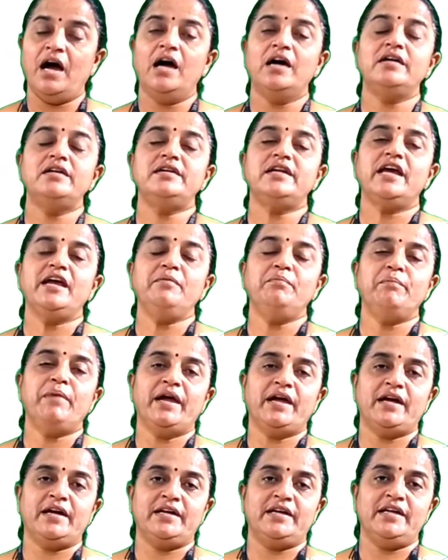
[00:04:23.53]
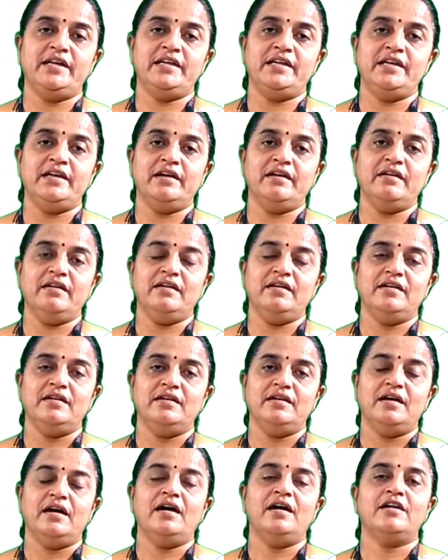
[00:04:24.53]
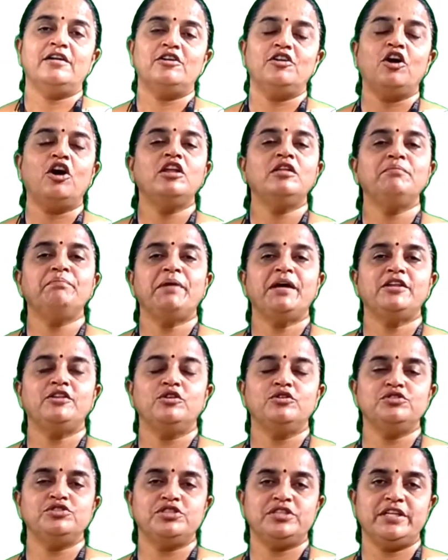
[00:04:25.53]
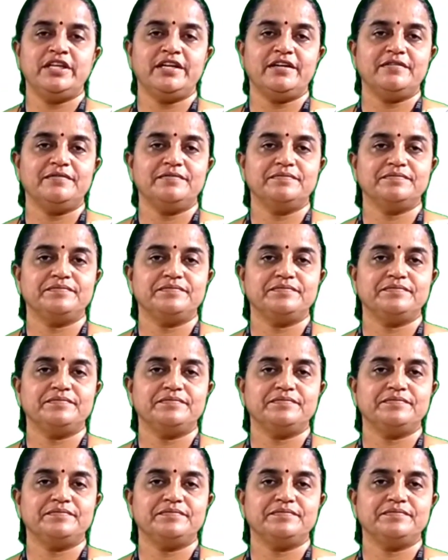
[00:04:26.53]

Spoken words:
R-type bacteria are non-pathogenic.